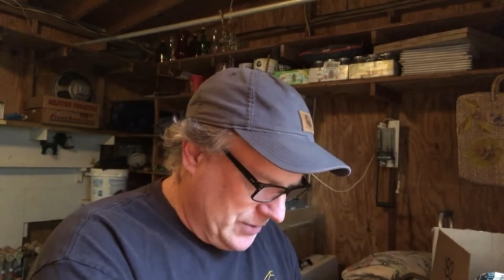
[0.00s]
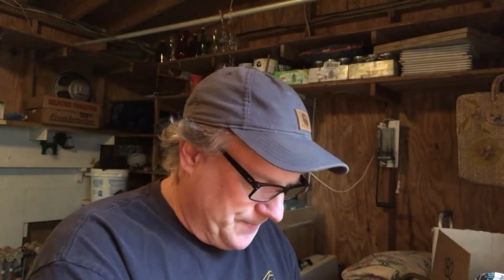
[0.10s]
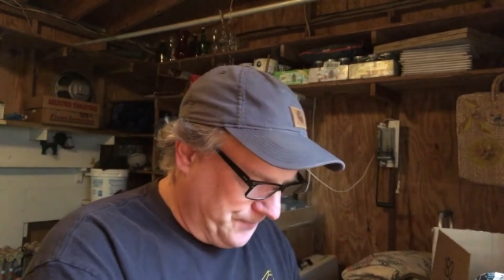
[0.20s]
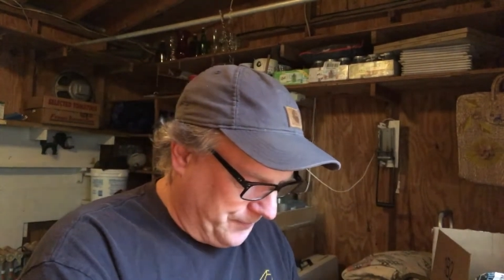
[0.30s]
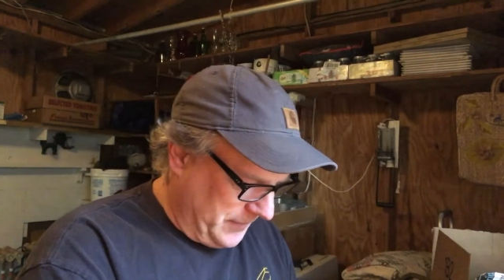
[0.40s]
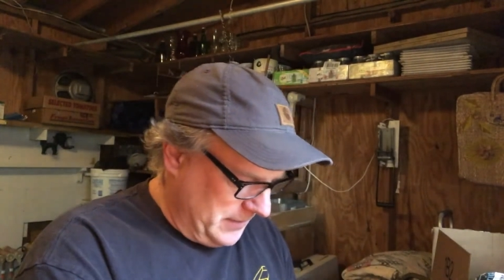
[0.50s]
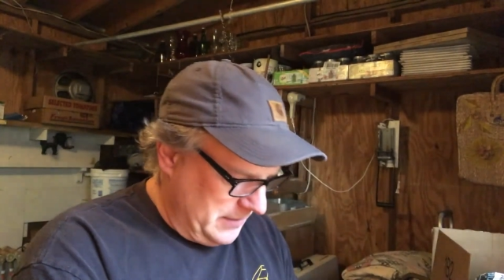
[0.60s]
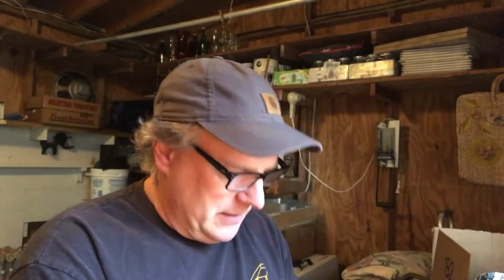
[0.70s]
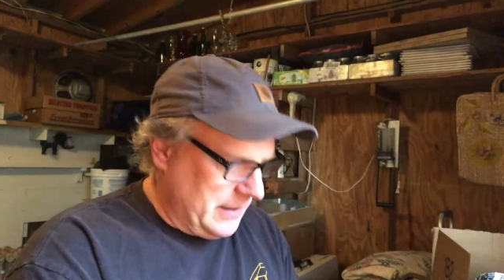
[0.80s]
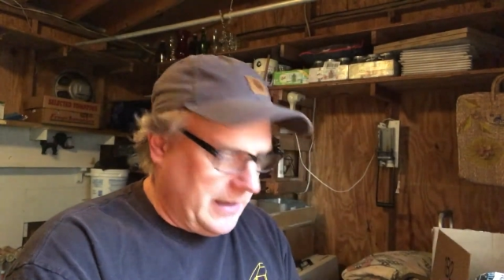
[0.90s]

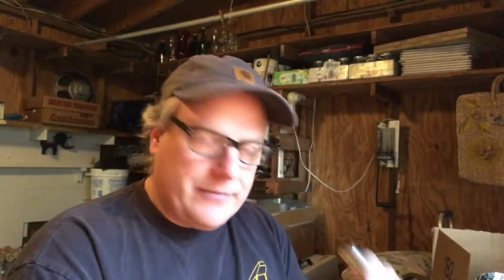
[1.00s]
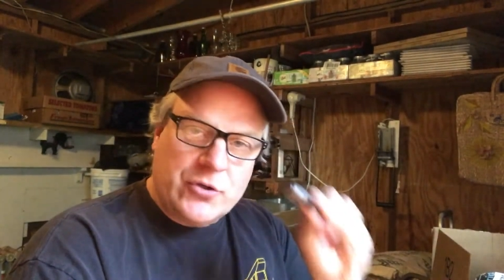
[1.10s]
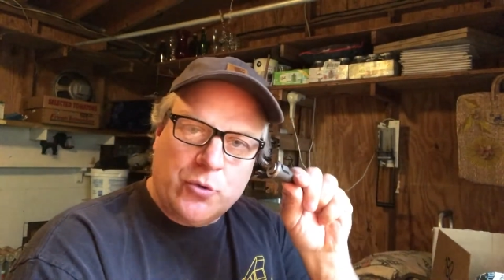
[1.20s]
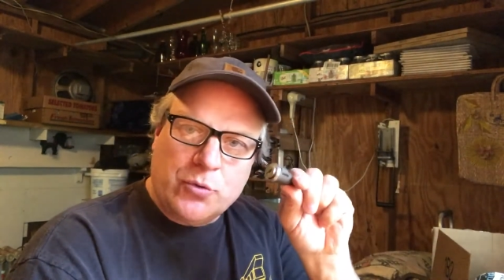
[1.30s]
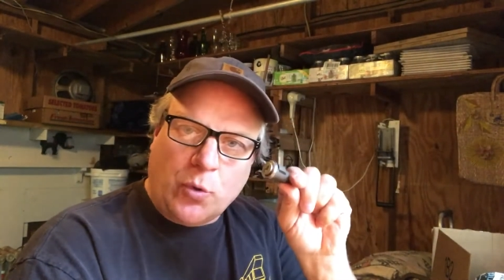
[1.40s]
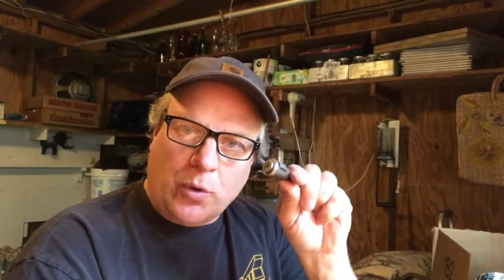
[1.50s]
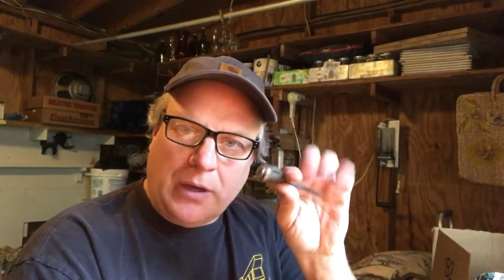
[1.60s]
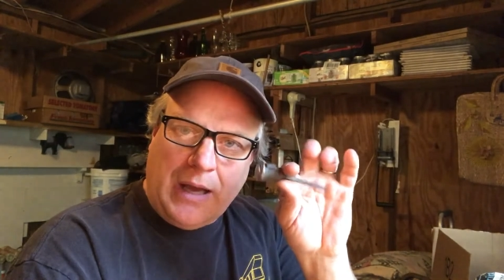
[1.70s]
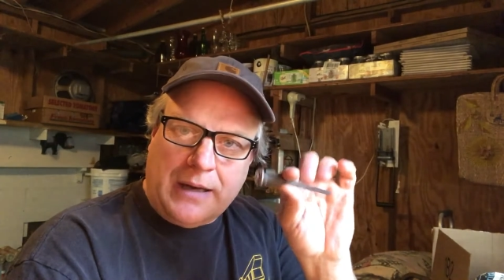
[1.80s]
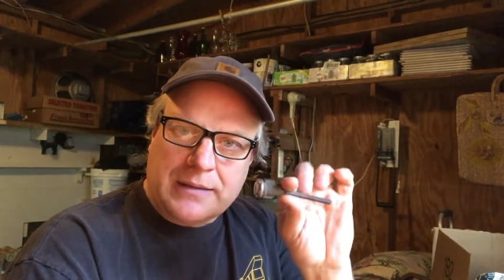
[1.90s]
I have 2 door
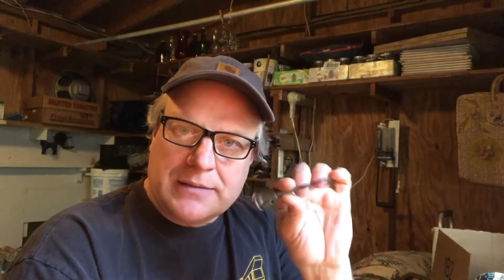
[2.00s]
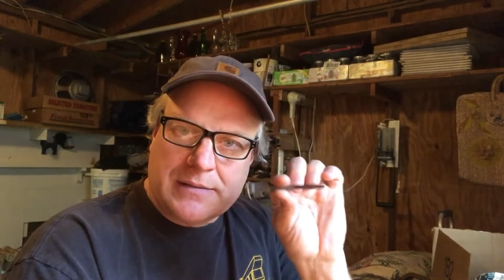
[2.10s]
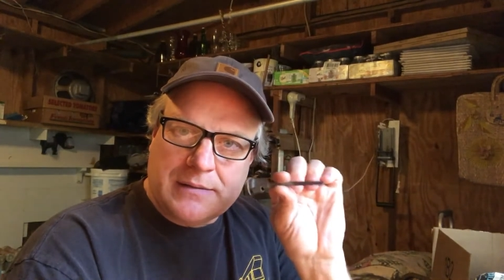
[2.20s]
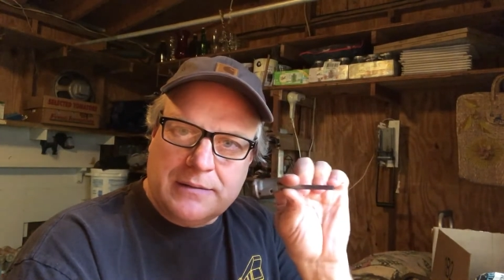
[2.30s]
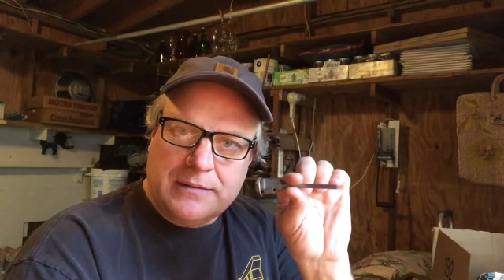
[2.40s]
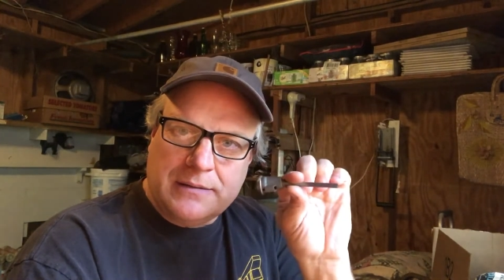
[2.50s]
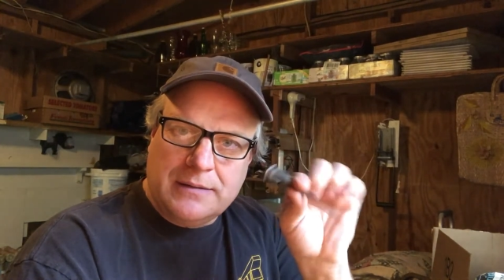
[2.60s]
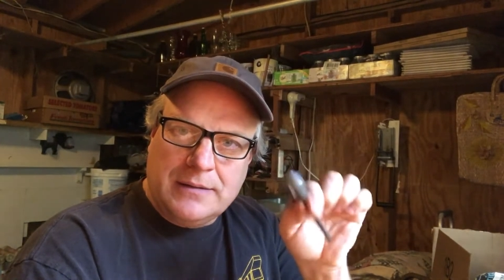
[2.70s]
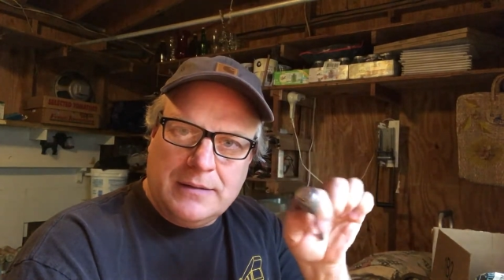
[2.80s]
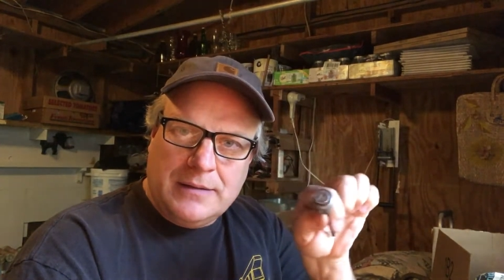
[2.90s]
locks
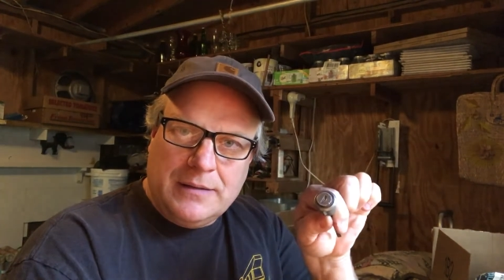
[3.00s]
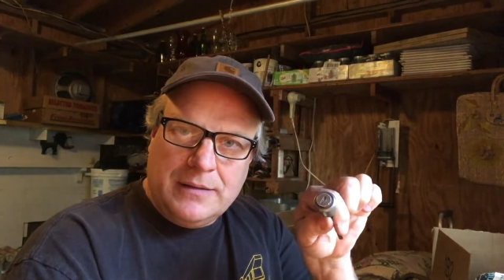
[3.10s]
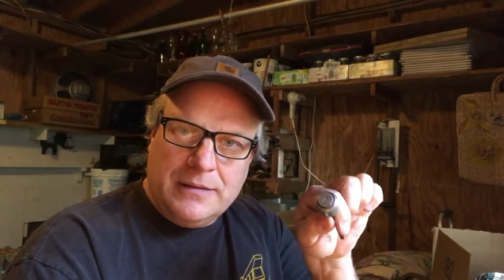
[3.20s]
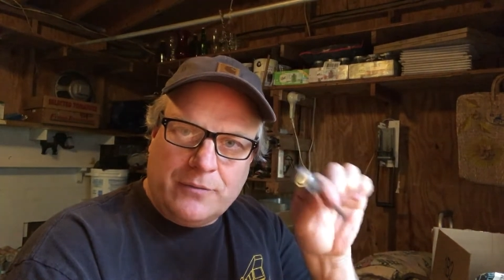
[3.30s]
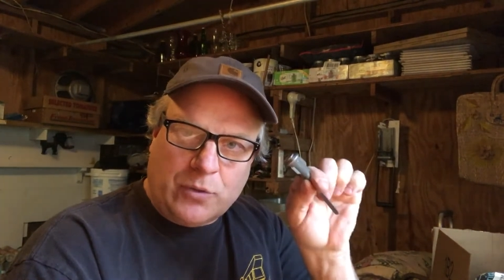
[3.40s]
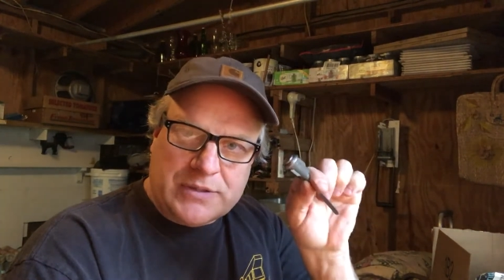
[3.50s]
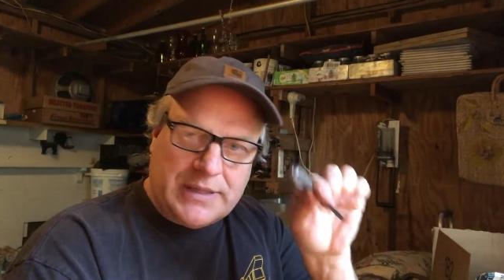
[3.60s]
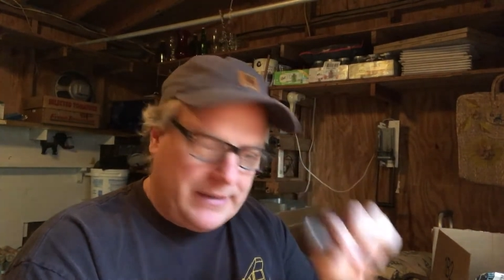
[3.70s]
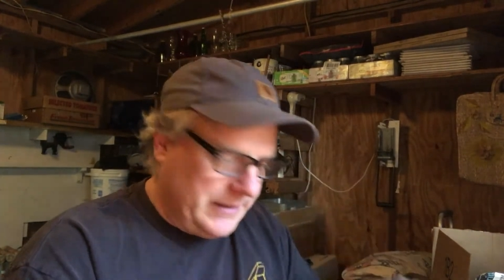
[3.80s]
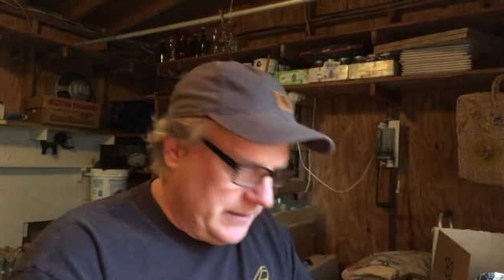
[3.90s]
for a
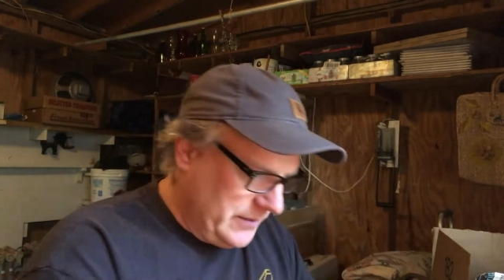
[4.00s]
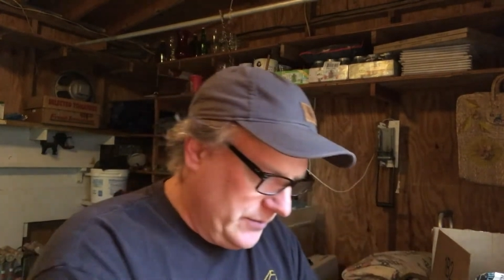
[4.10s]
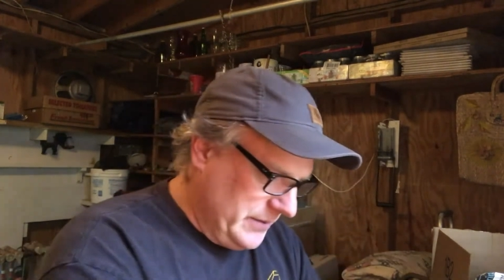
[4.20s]
Scout 800